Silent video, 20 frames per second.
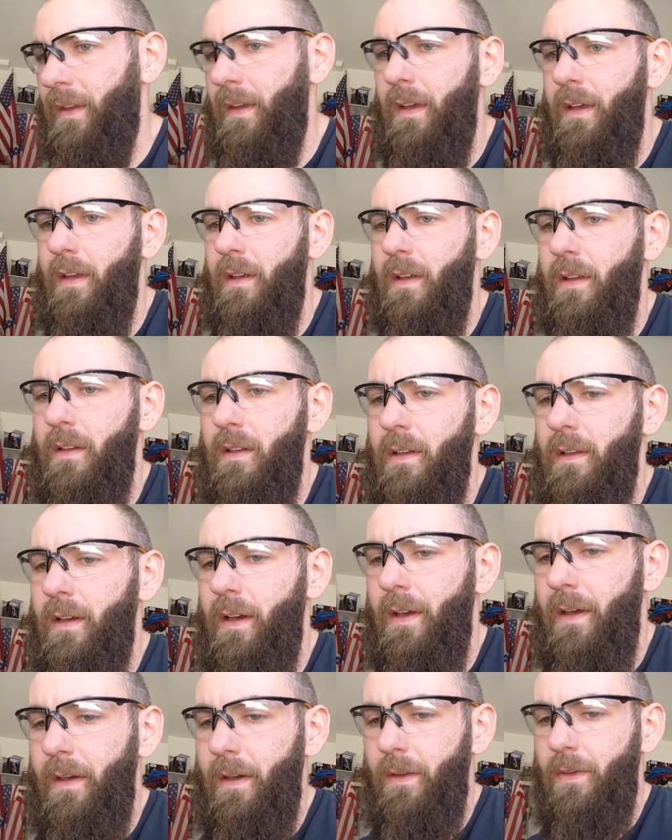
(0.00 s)
a
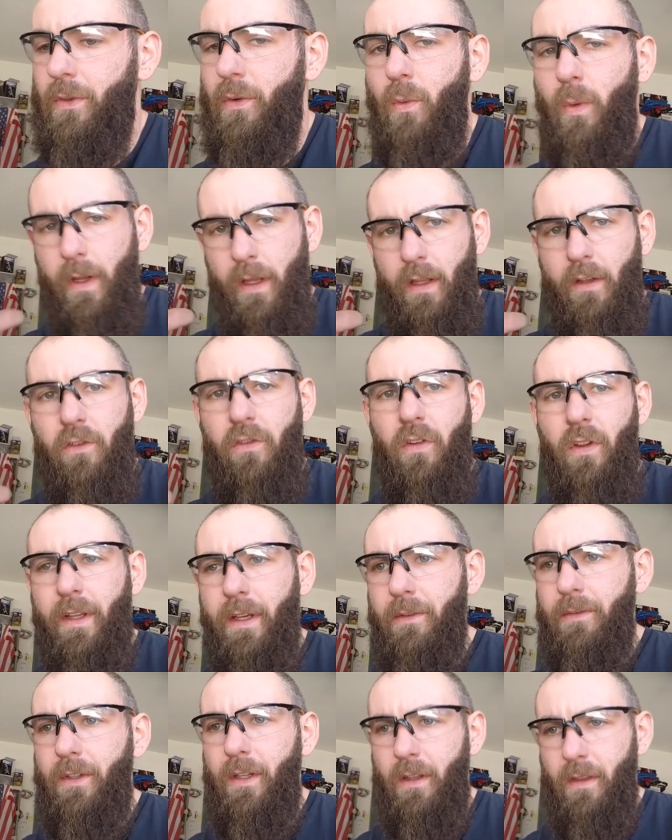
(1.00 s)
3-inch
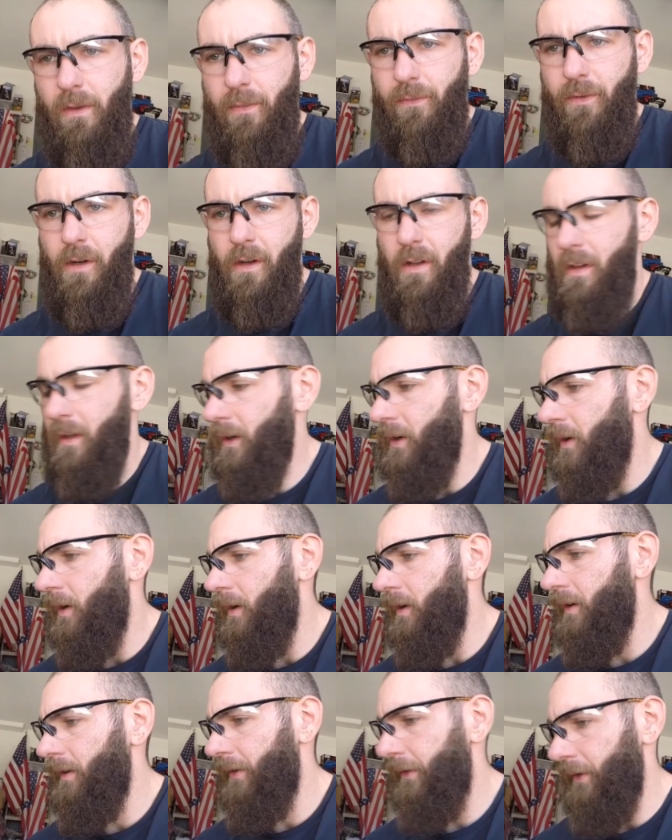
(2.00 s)
lift in the front of the
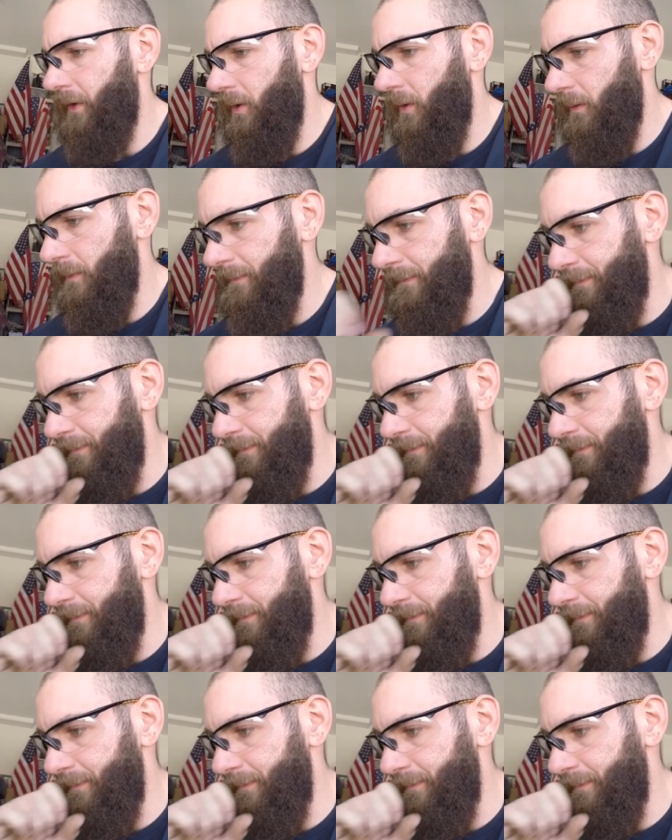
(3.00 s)
car. So